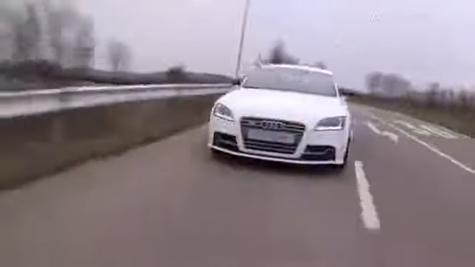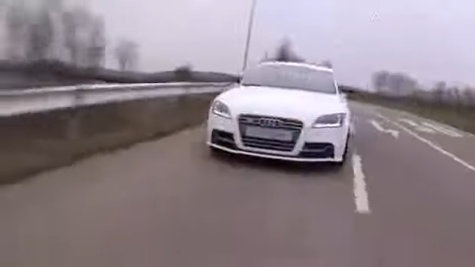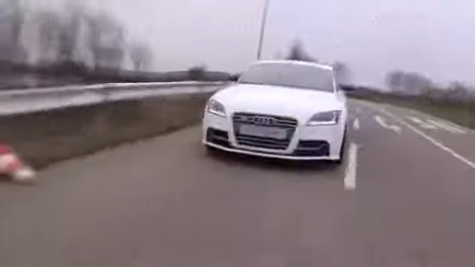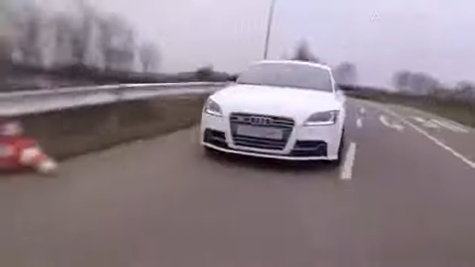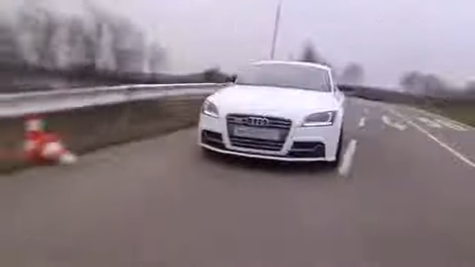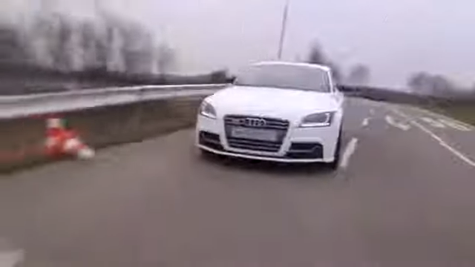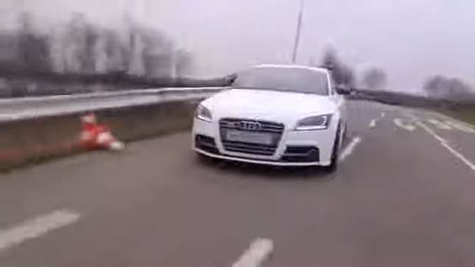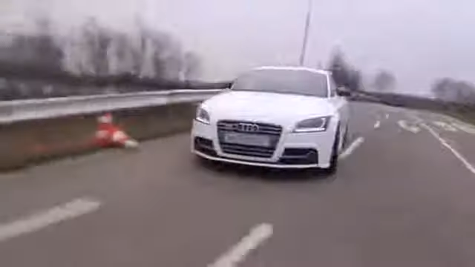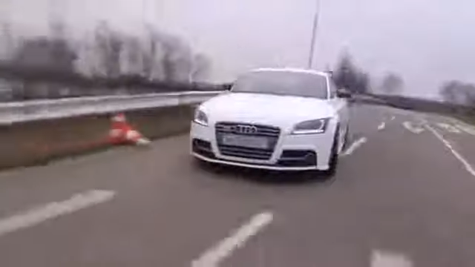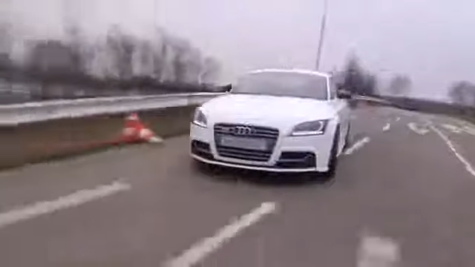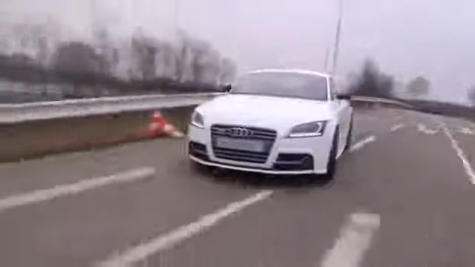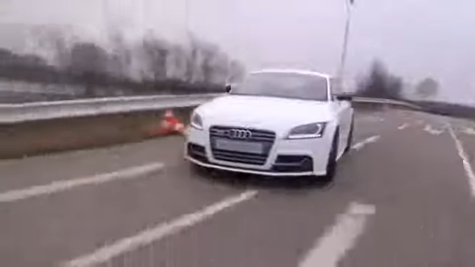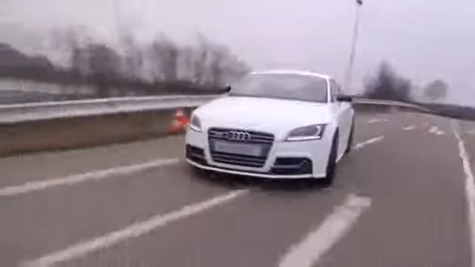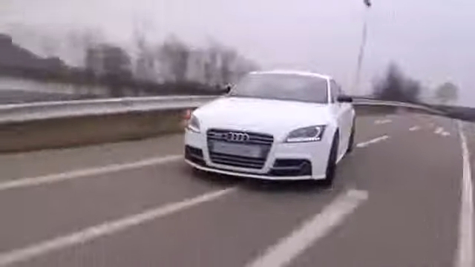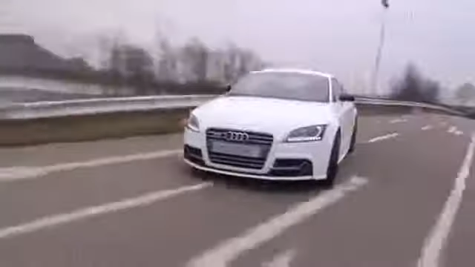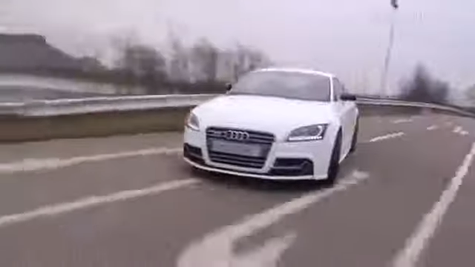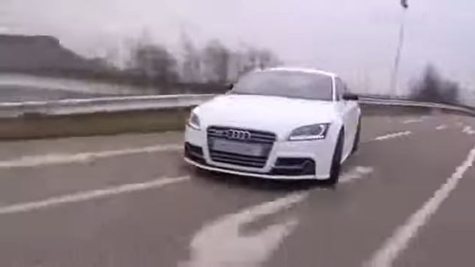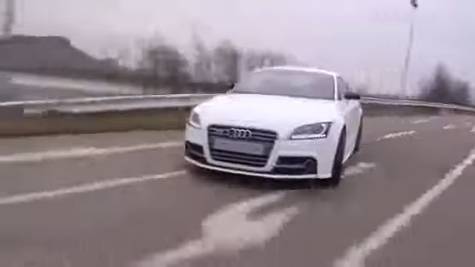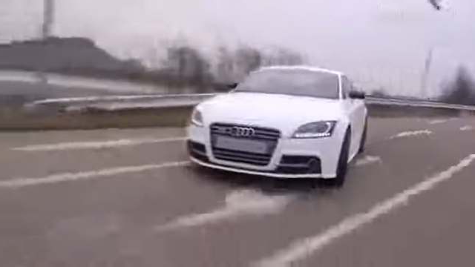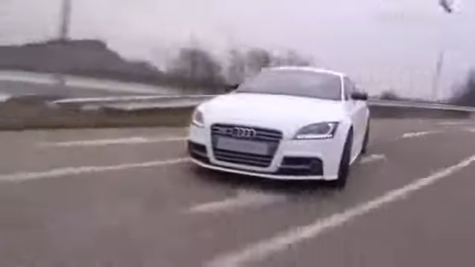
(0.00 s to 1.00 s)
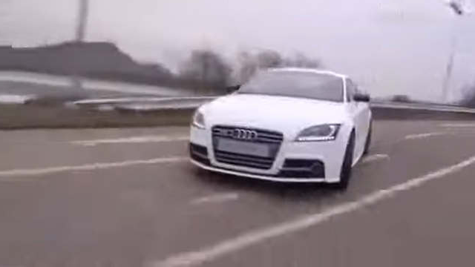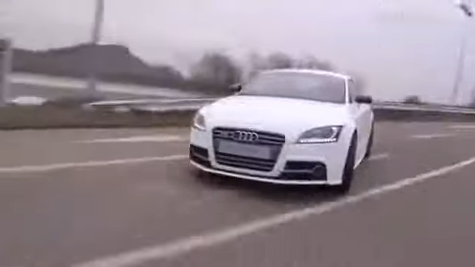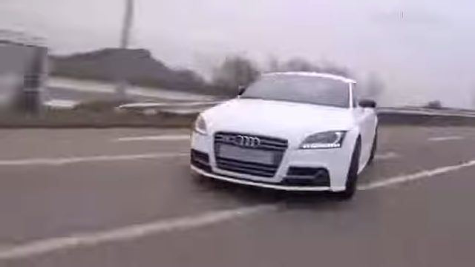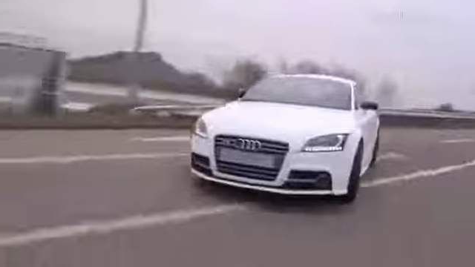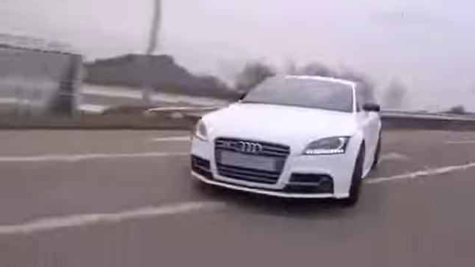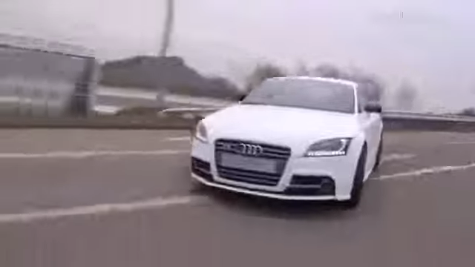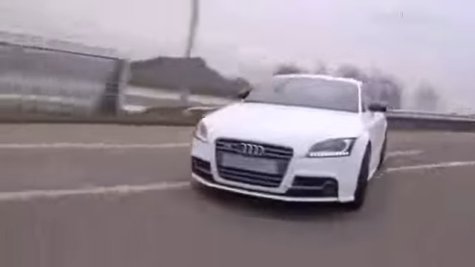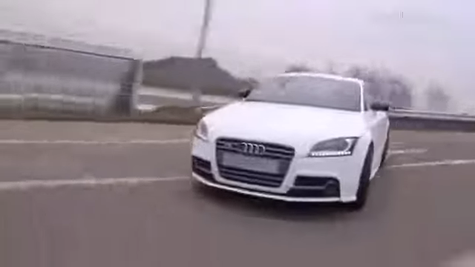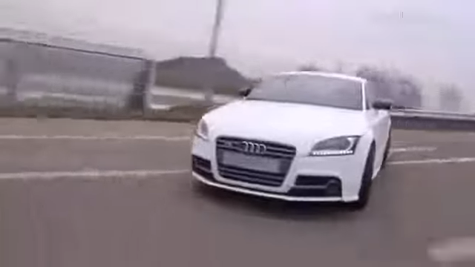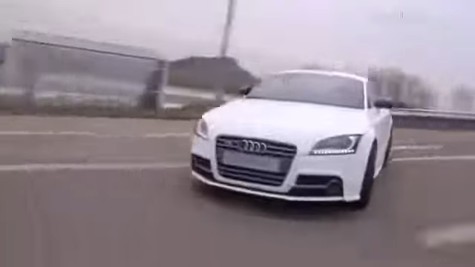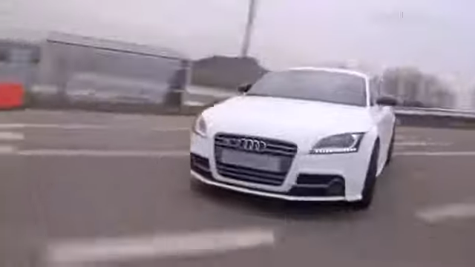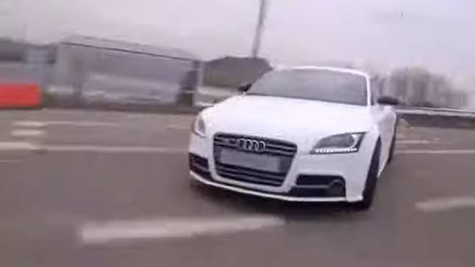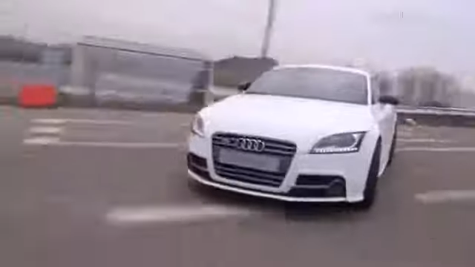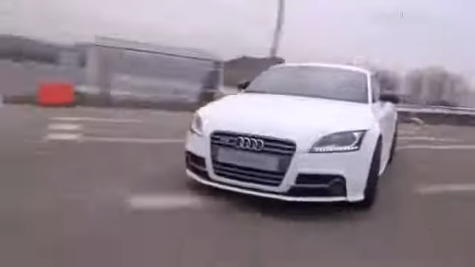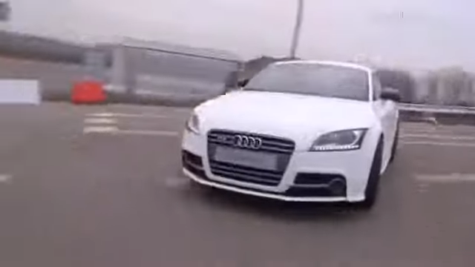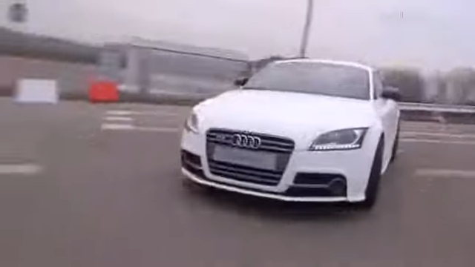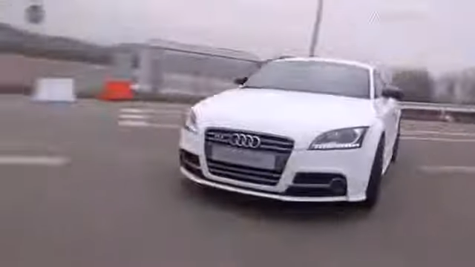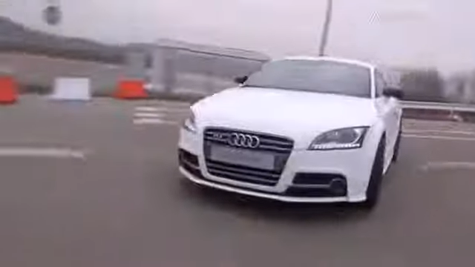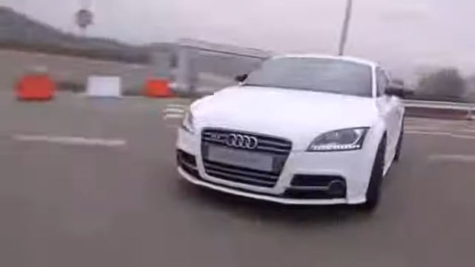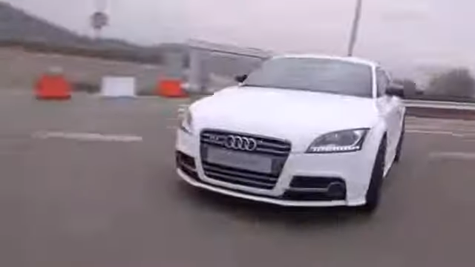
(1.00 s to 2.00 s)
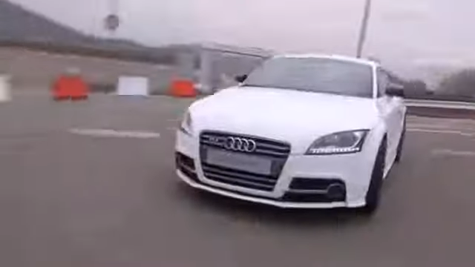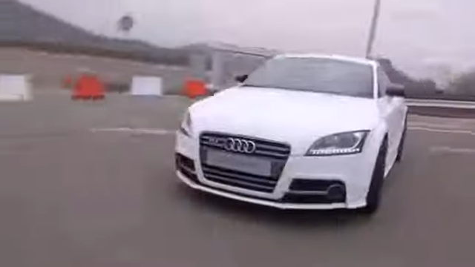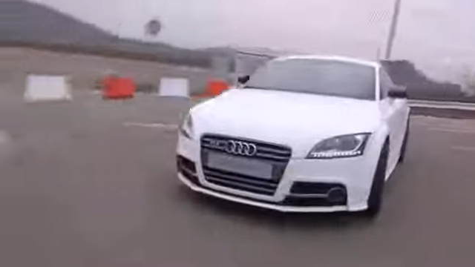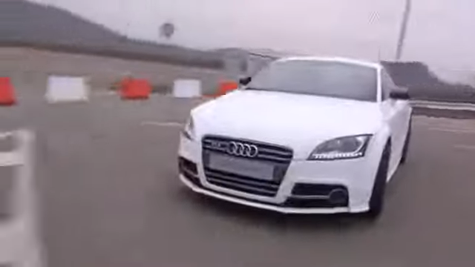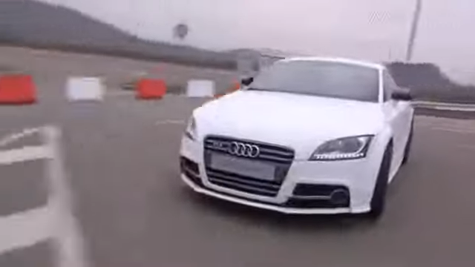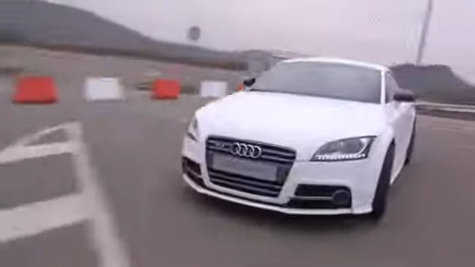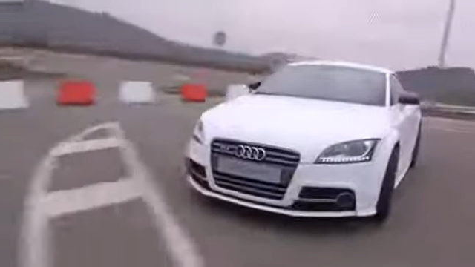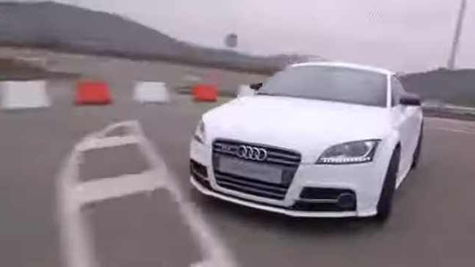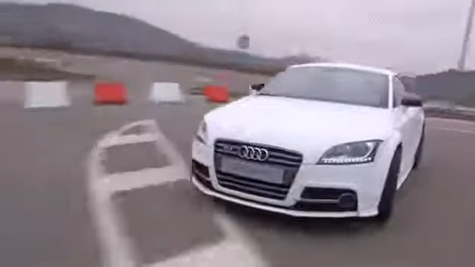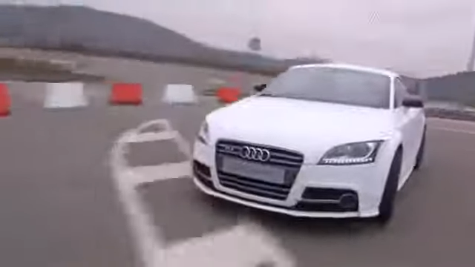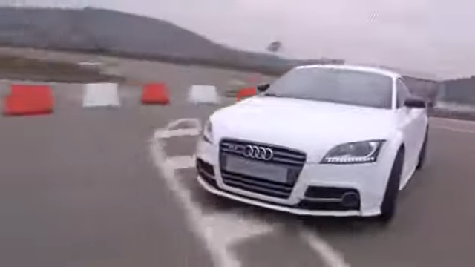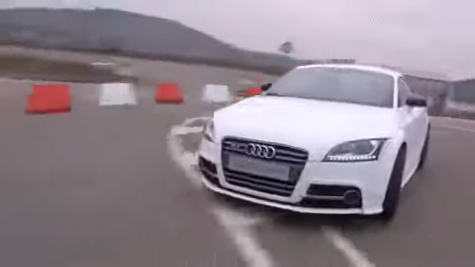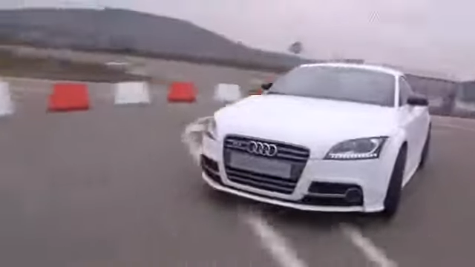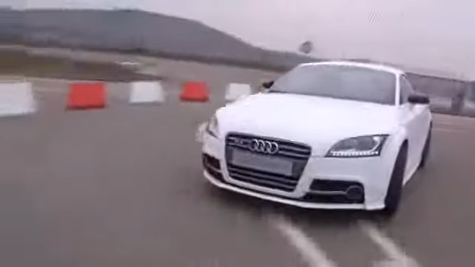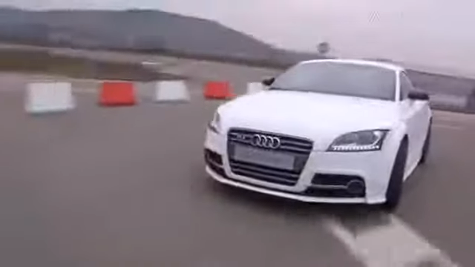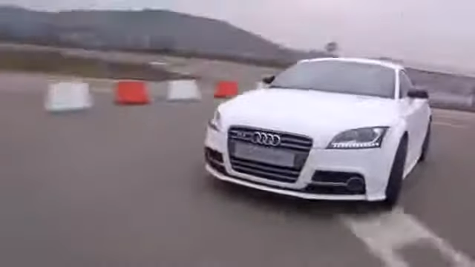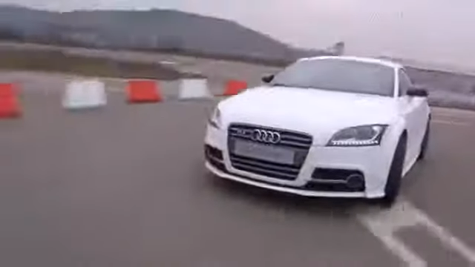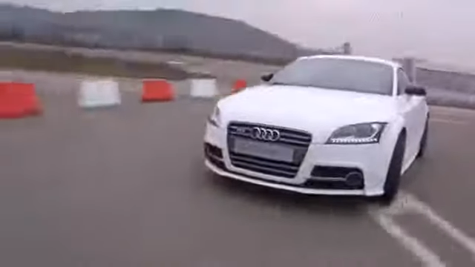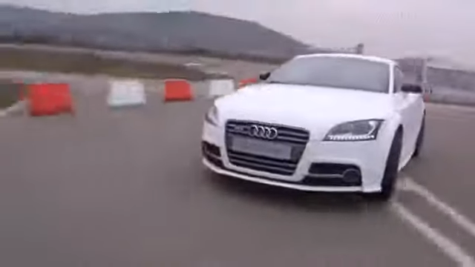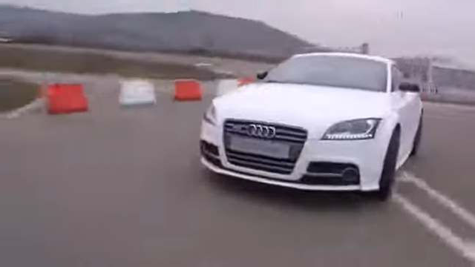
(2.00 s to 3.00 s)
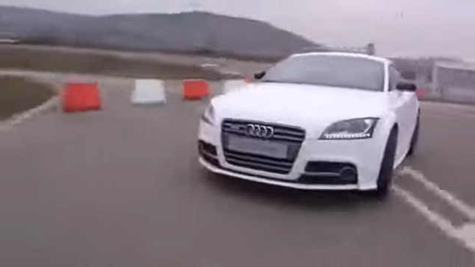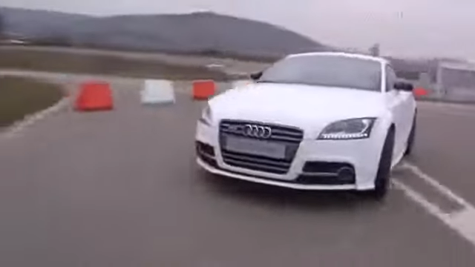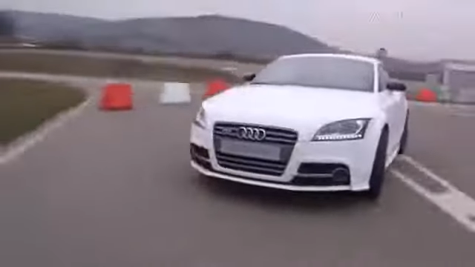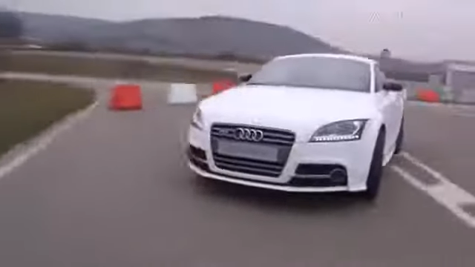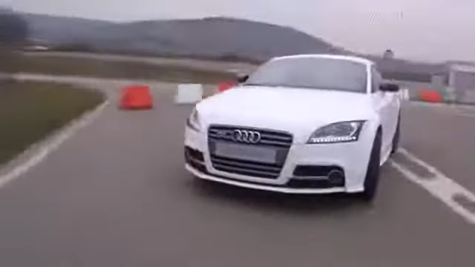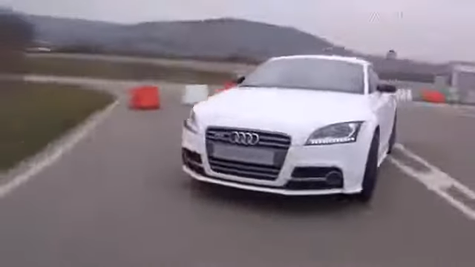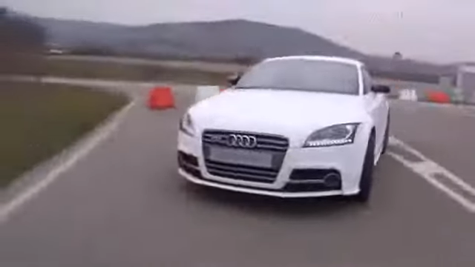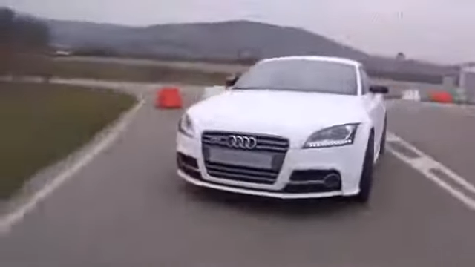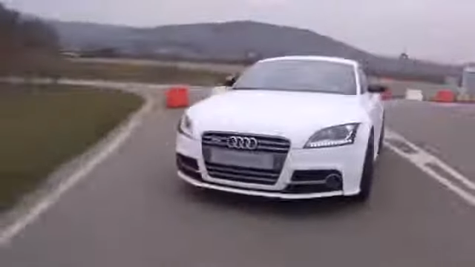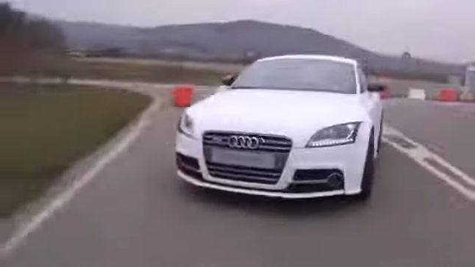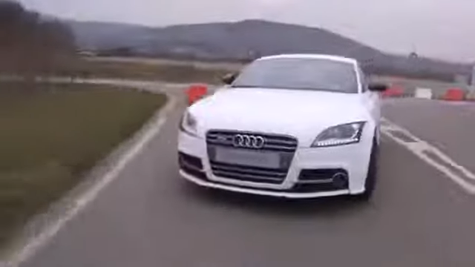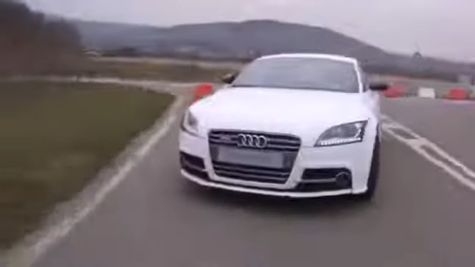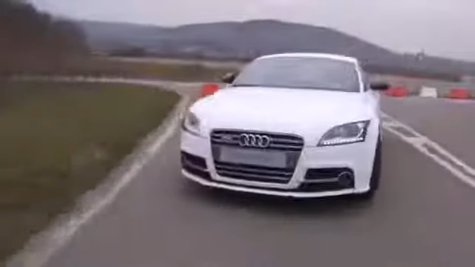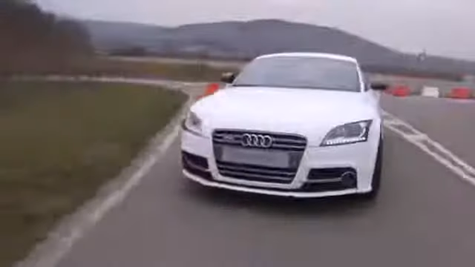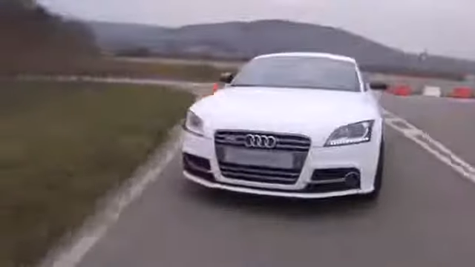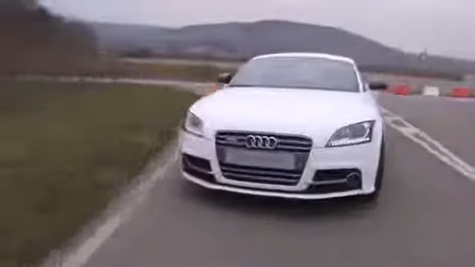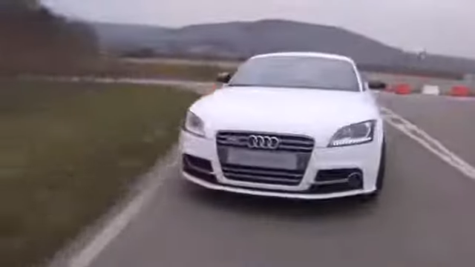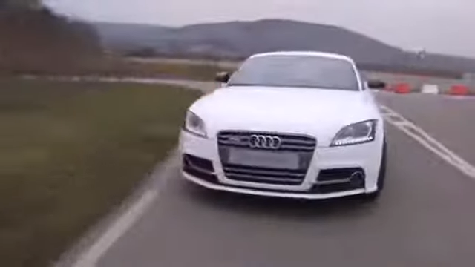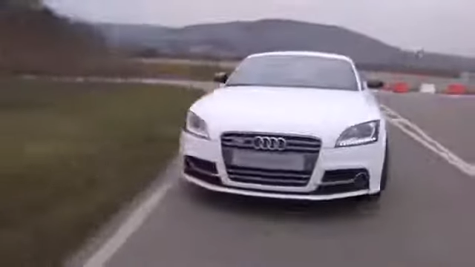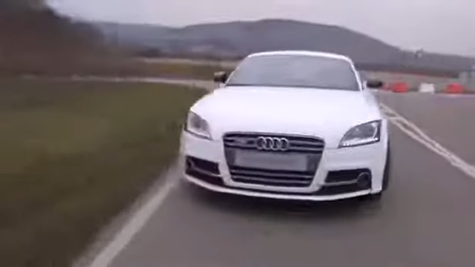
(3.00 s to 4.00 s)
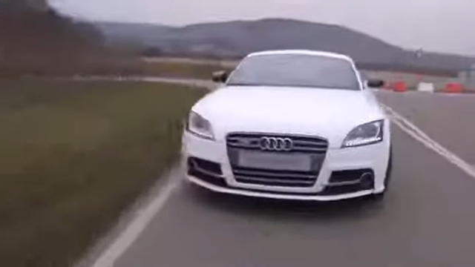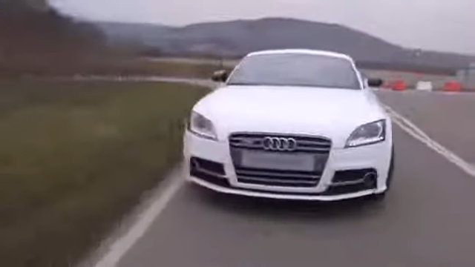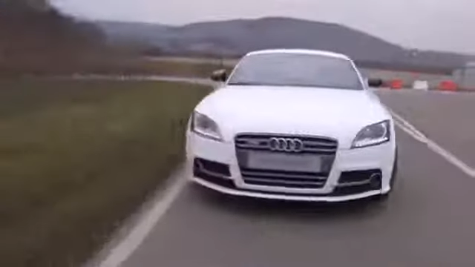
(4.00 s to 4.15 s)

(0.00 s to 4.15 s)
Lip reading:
Nobody's mouth can be seen.